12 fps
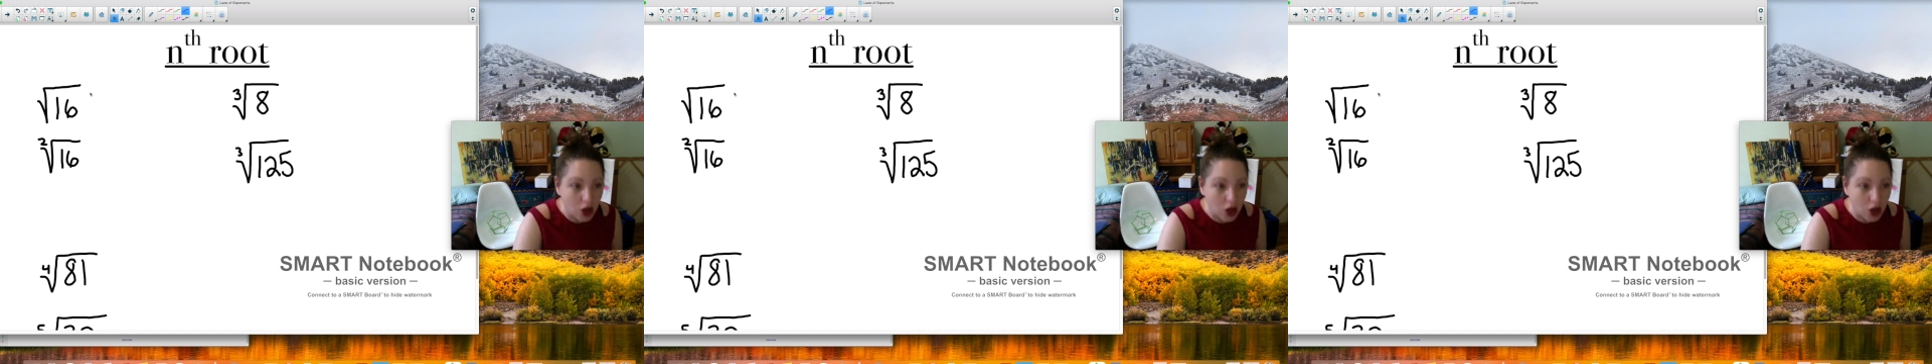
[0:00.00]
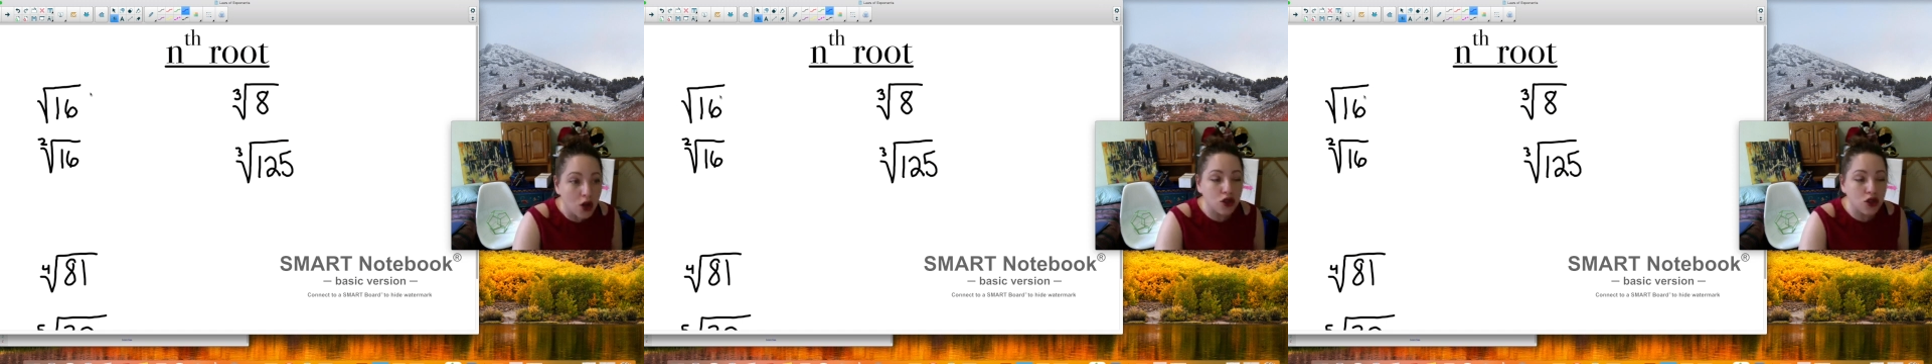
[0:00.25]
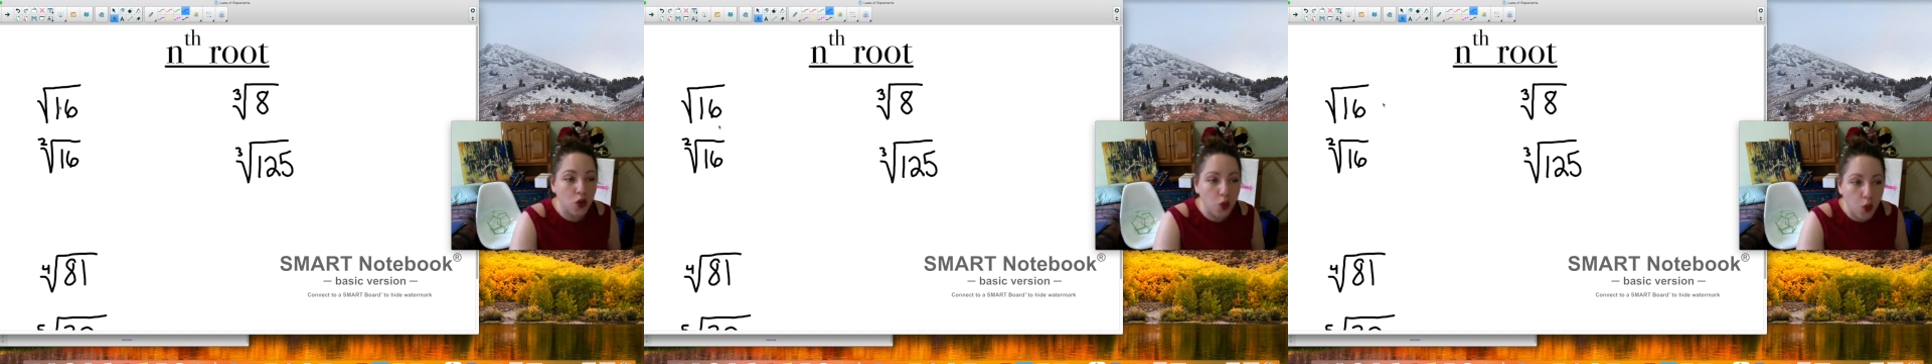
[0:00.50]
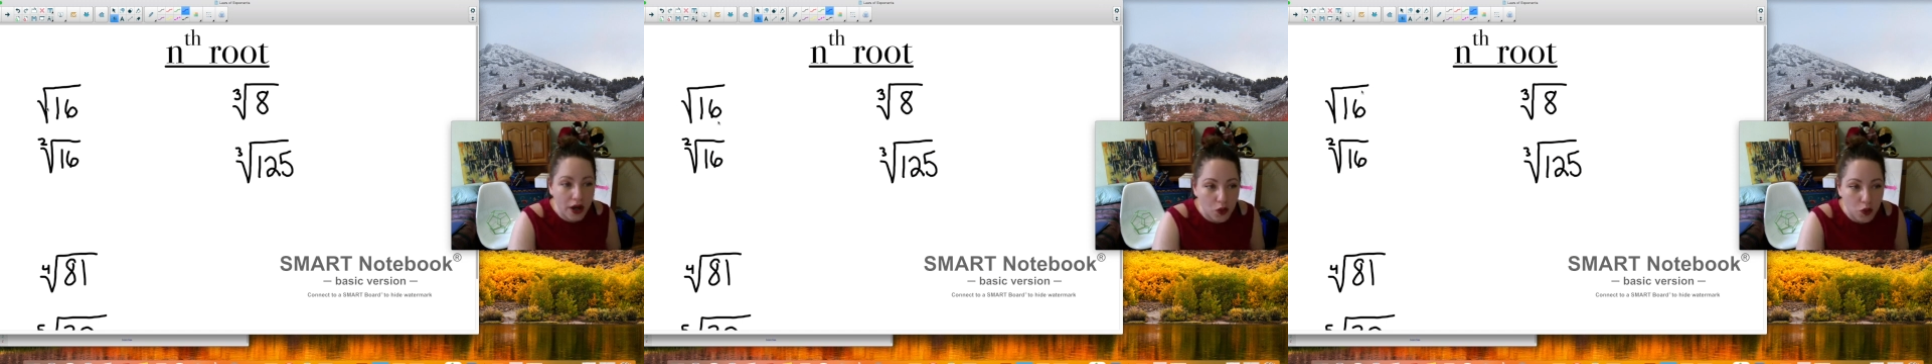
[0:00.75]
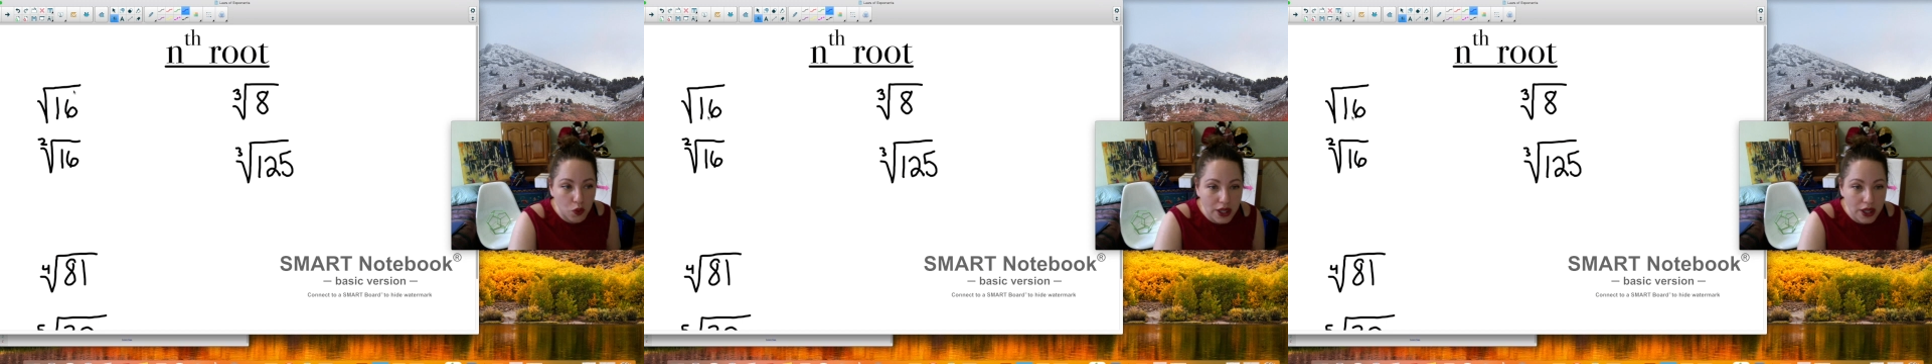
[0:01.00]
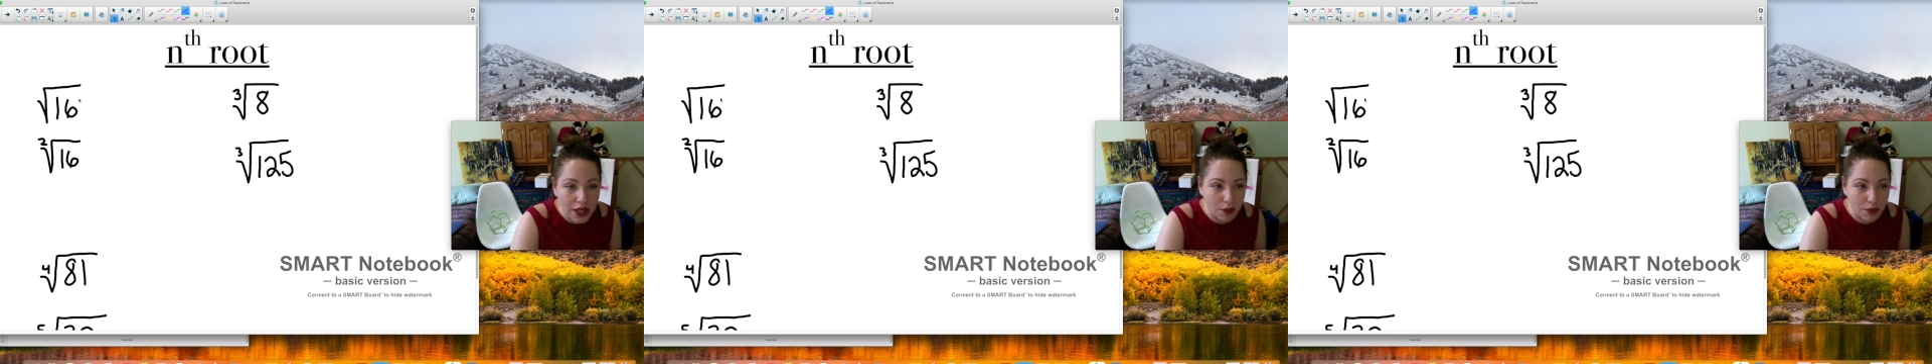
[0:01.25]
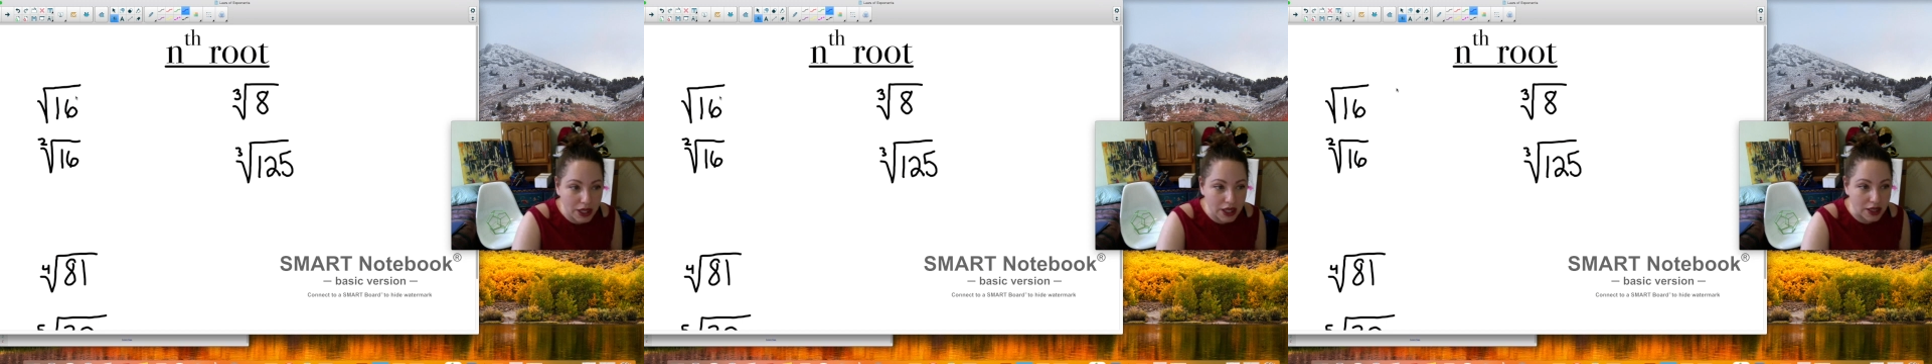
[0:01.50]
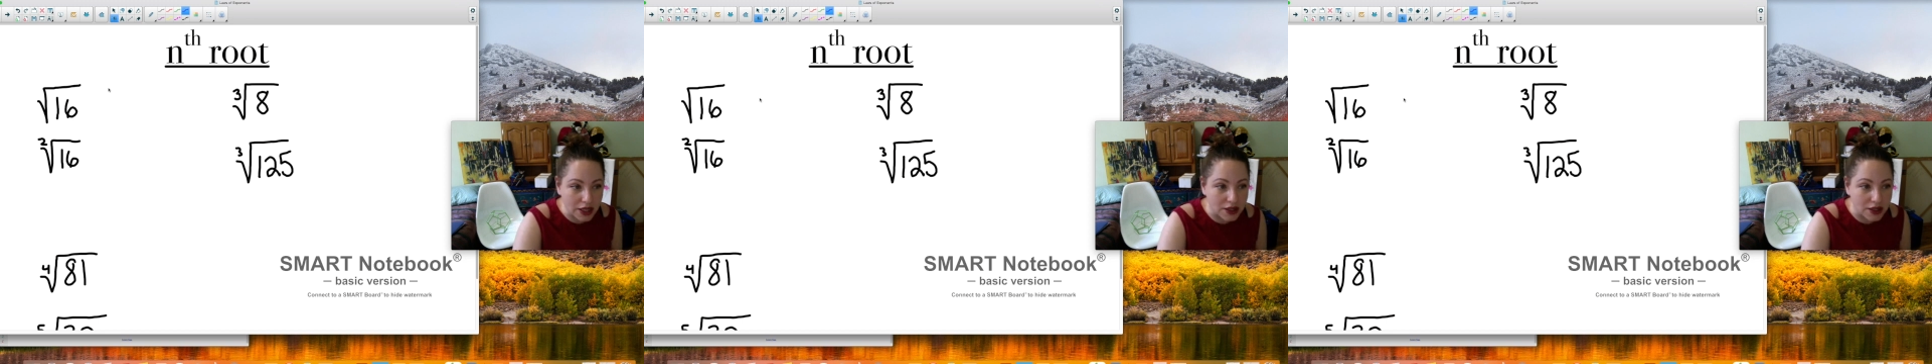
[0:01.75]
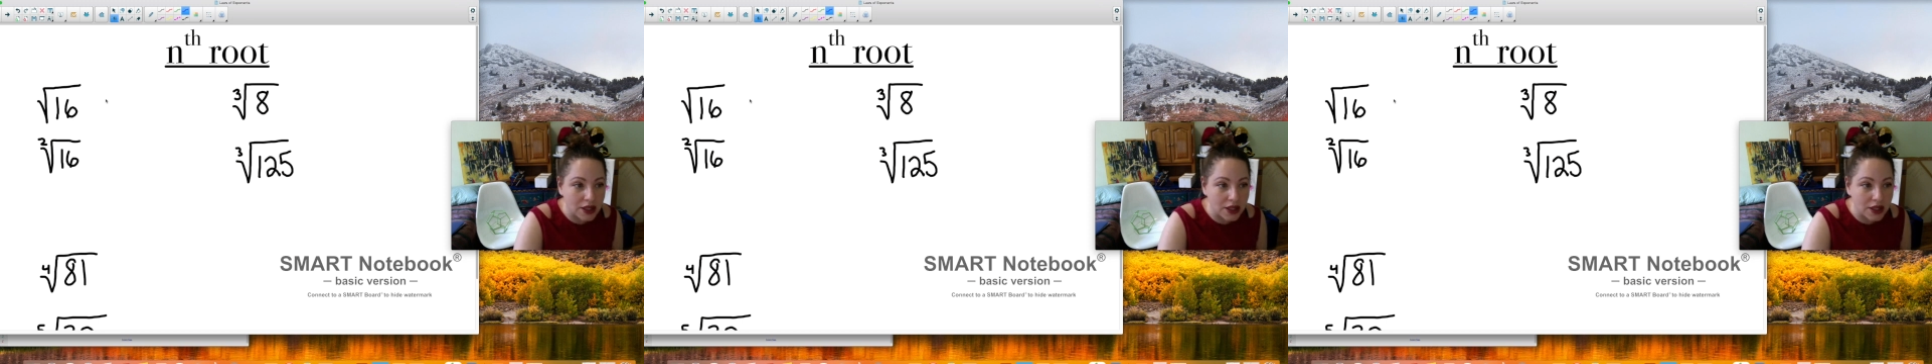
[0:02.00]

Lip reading: So what it really means